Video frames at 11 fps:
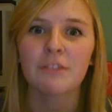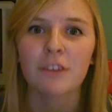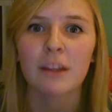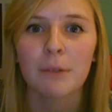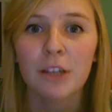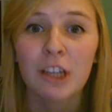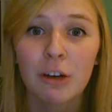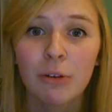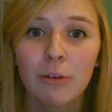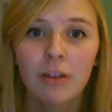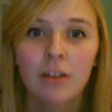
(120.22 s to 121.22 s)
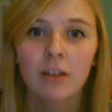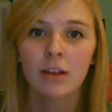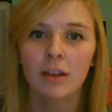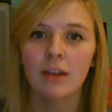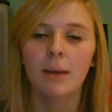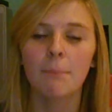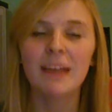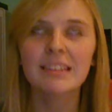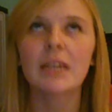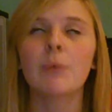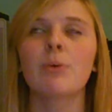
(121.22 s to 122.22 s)
for them to do.
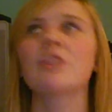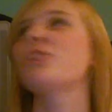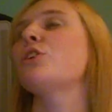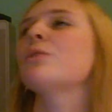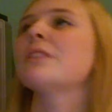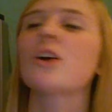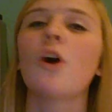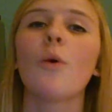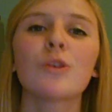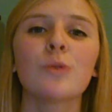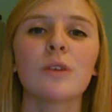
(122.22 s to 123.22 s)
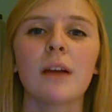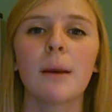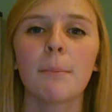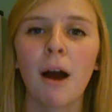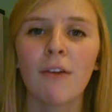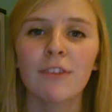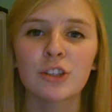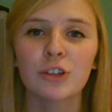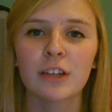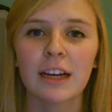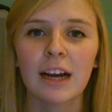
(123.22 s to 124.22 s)
Basically what they'll do is they'll go into a
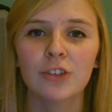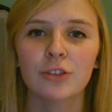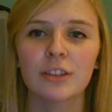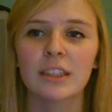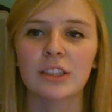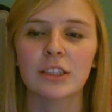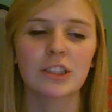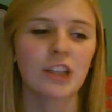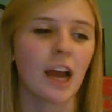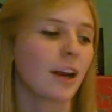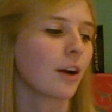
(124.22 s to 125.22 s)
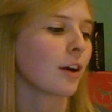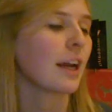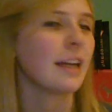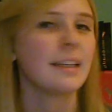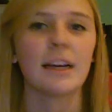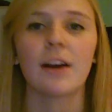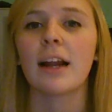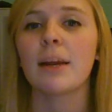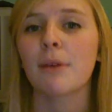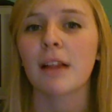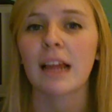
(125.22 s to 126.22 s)
poverty-stricken country such as China or India or
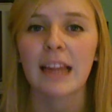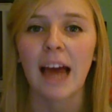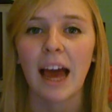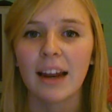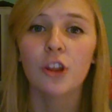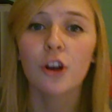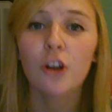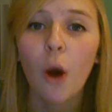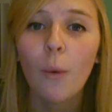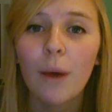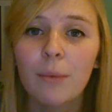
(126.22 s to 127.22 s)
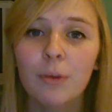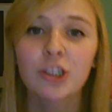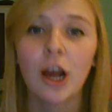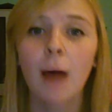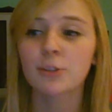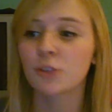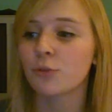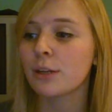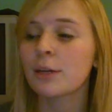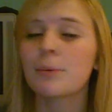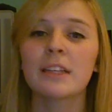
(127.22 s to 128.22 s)
anywhere like that. They'll go in when jobs are
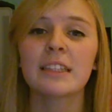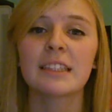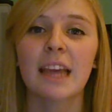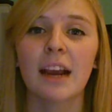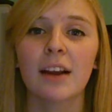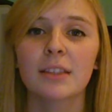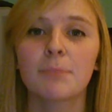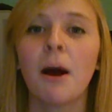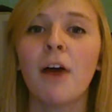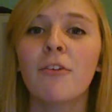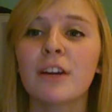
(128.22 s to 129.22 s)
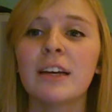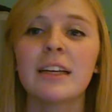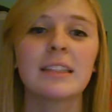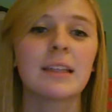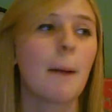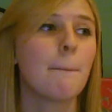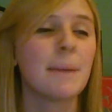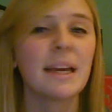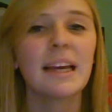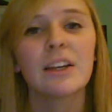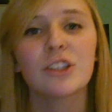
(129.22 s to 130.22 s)
really, really scarce. Poverty is a
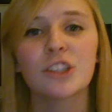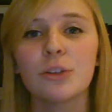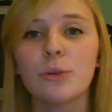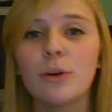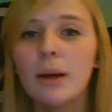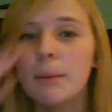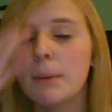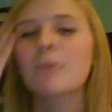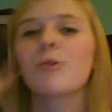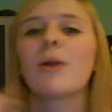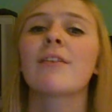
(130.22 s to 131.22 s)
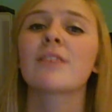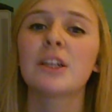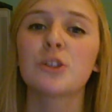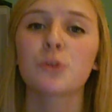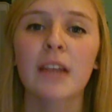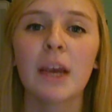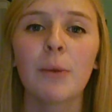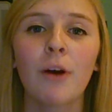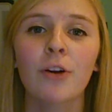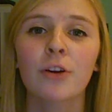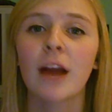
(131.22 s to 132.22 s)
big issue. People don't have clean drinking
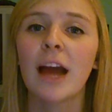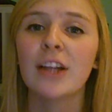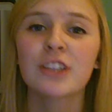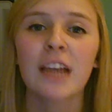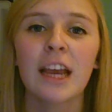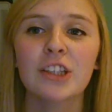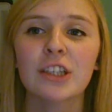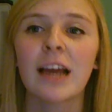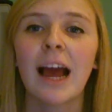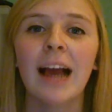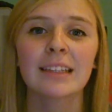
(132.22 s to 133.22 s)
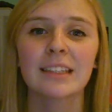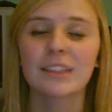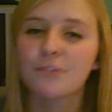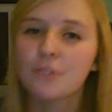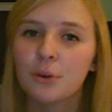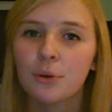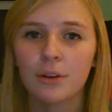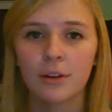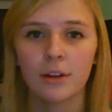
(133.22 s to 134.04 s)
water, education, access to food.